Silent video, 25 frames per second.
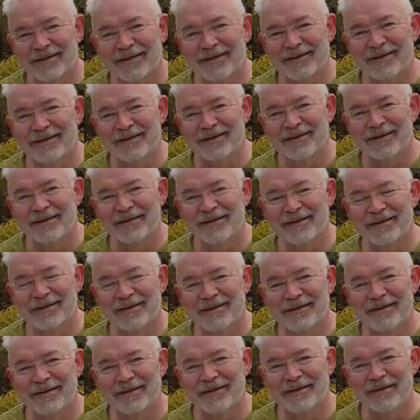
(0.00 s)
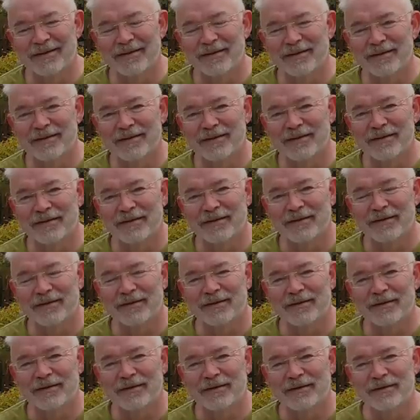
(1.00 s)

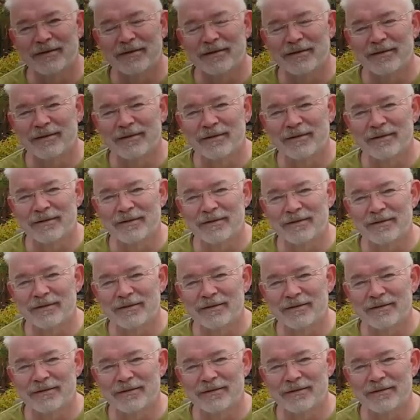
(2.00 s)
(not speaking)